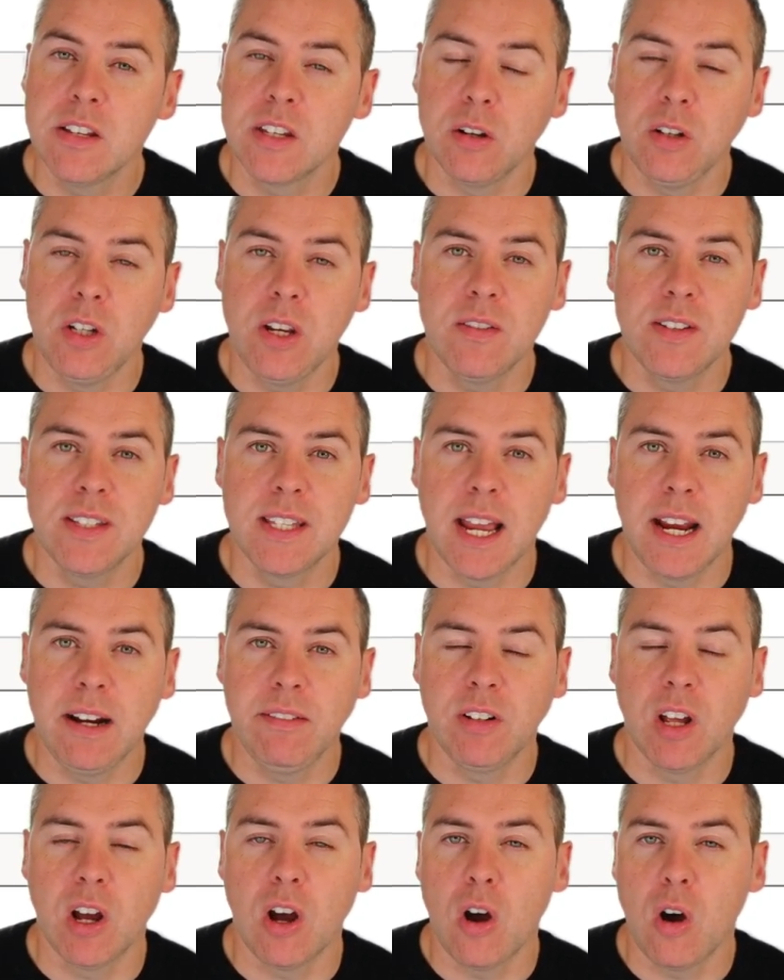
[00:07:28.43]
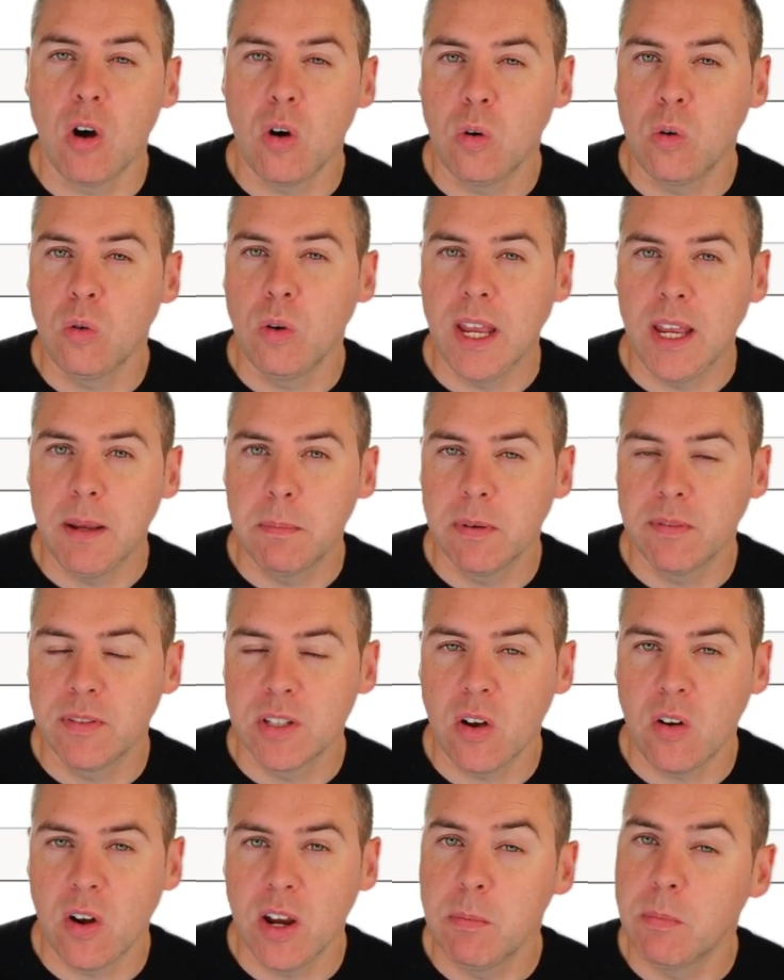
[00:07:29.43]
So you've saved a whole heap
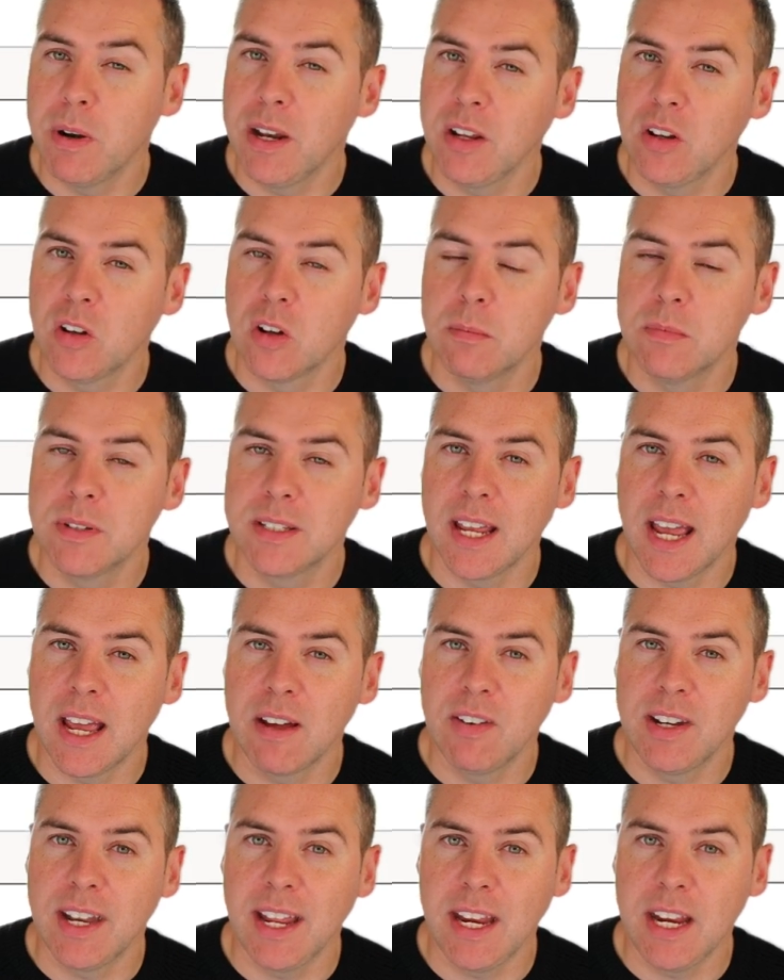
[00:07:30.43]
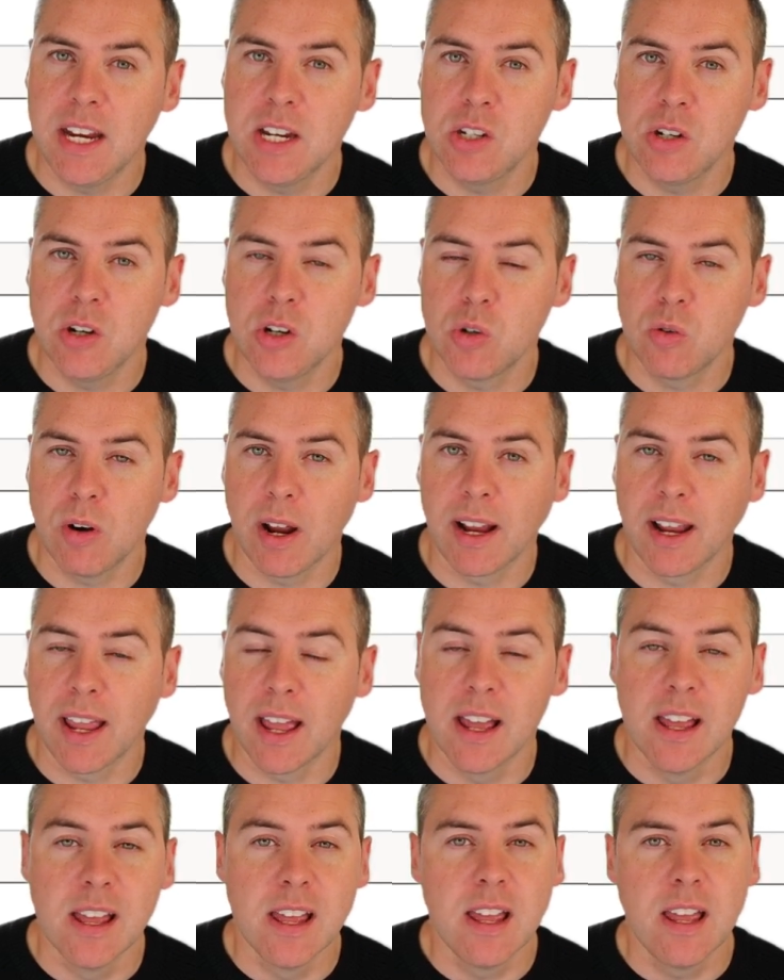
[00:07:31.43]
of time when it comes to having an issue
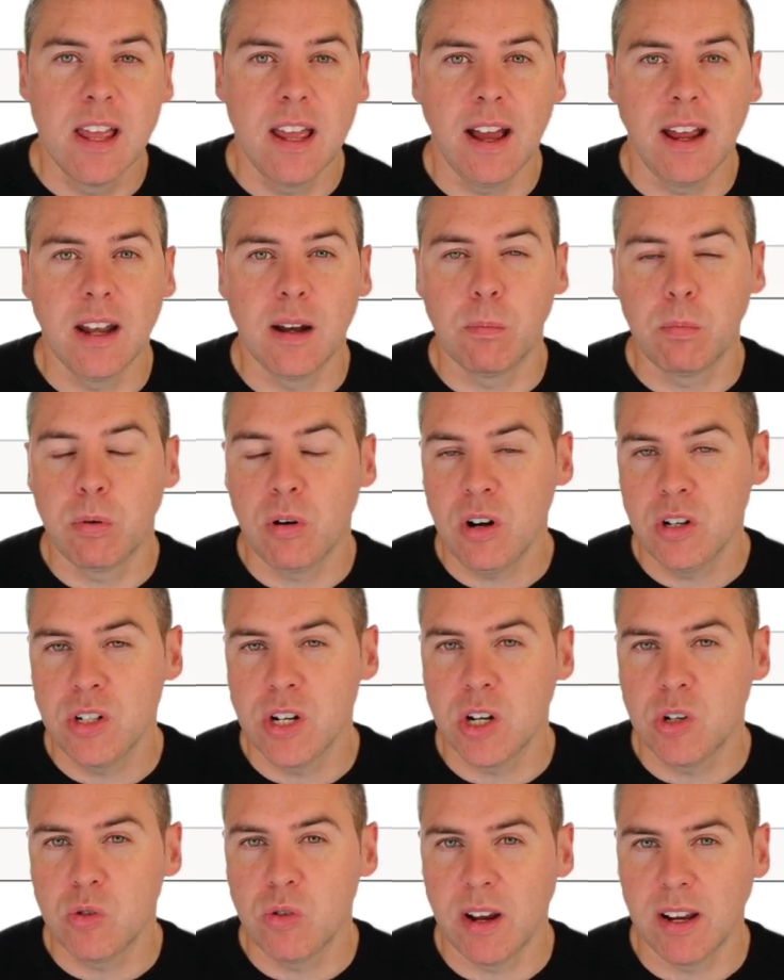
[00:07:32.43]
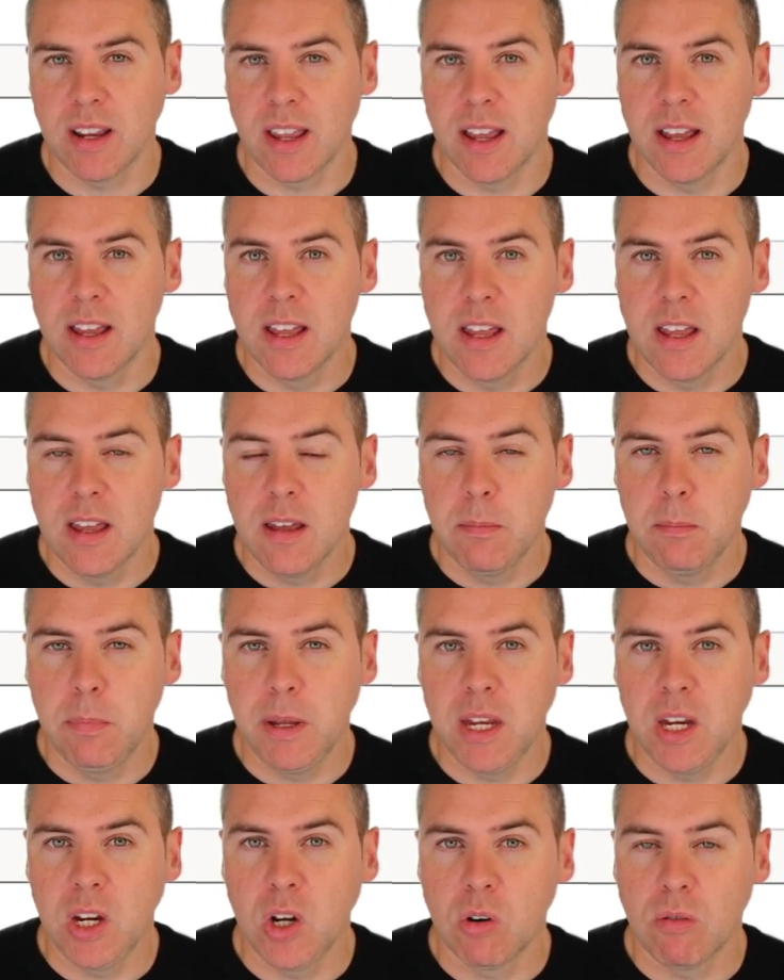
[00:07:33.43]
tracker and a project tracker
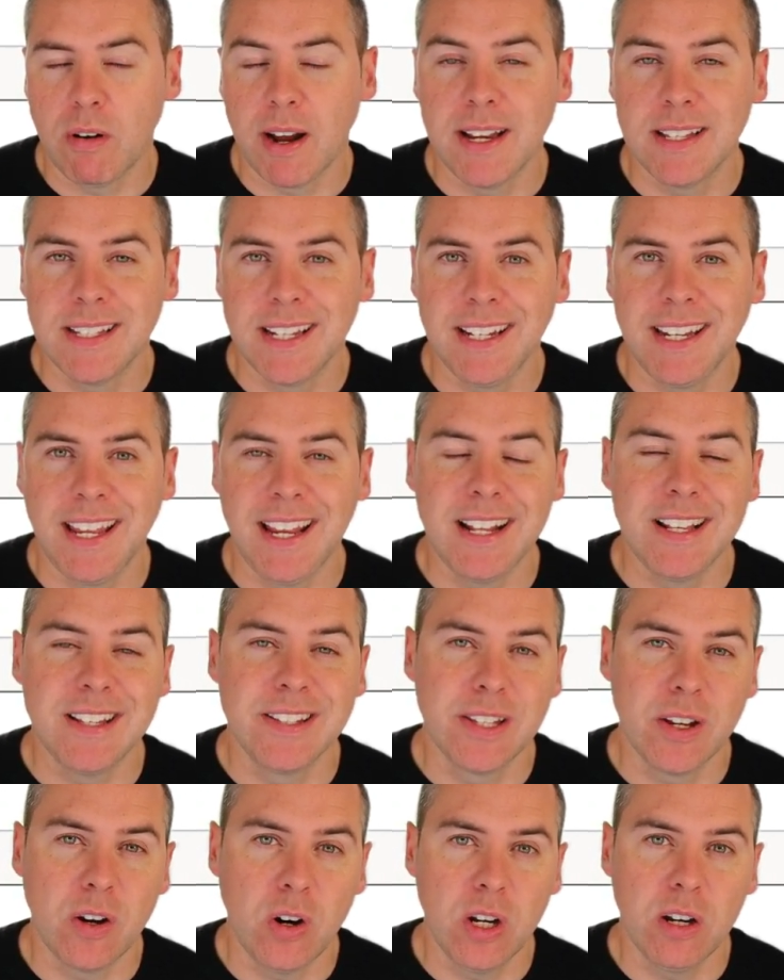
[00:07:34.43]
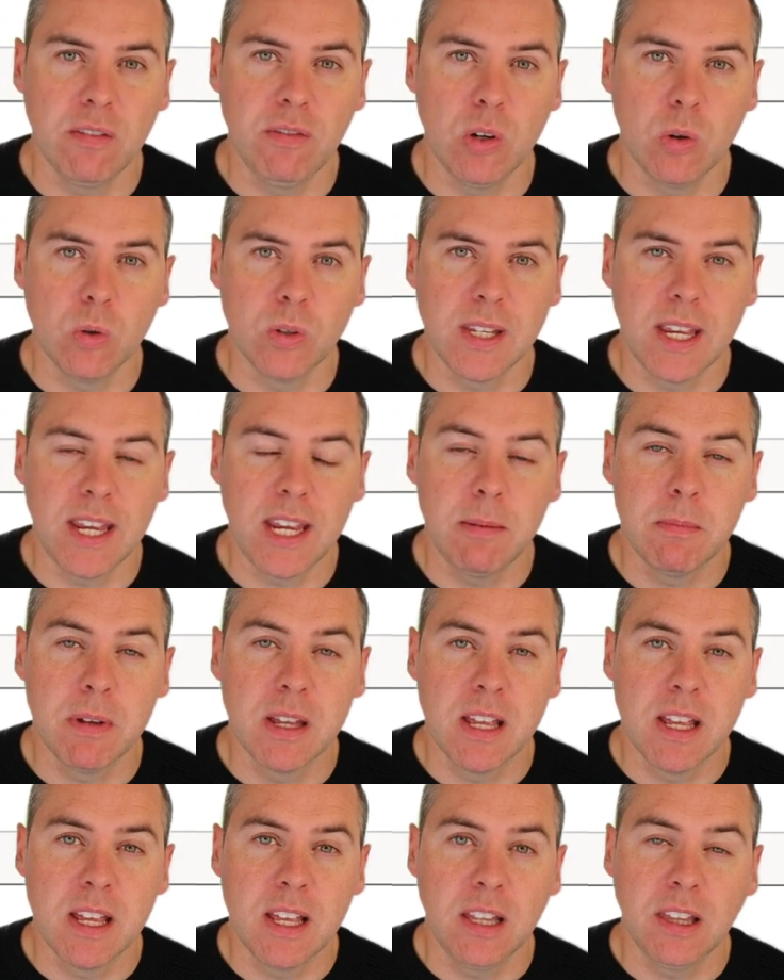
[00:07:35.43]
being created inside of your
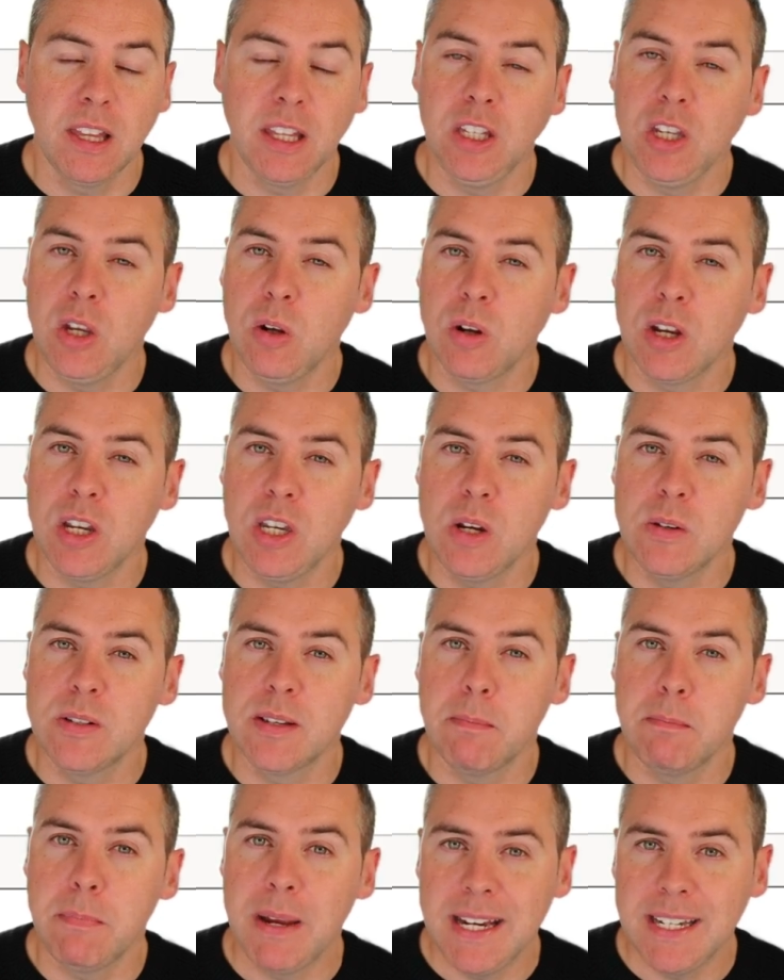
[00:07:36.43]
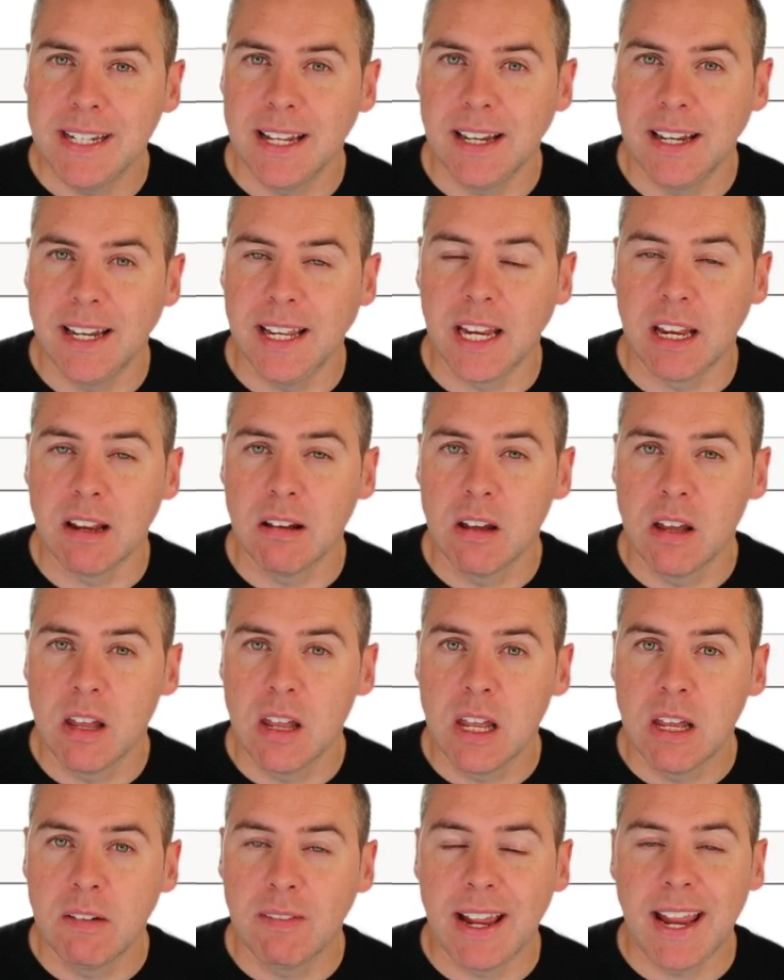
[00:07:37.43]
team that you can use immediately
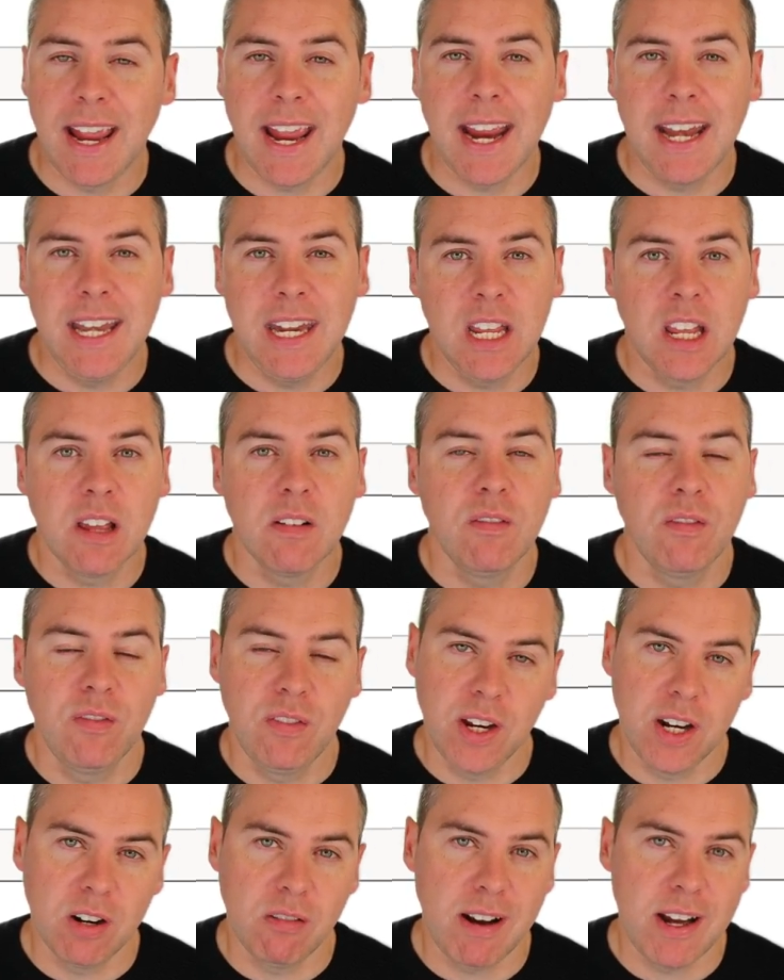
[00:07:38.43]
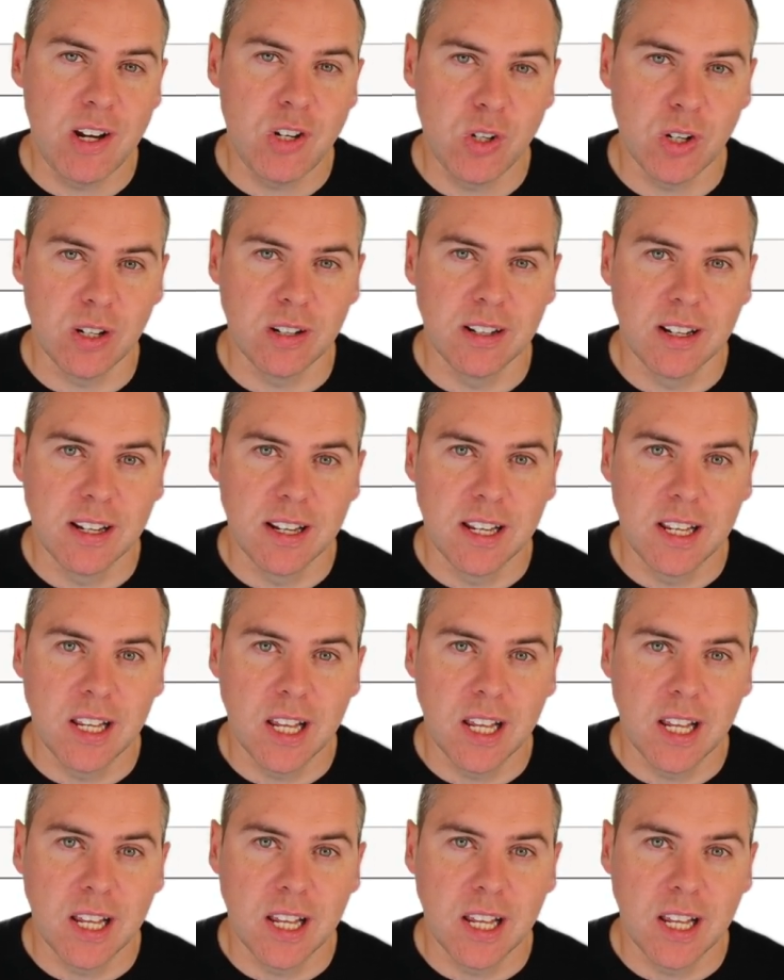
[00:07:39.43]
without any configuration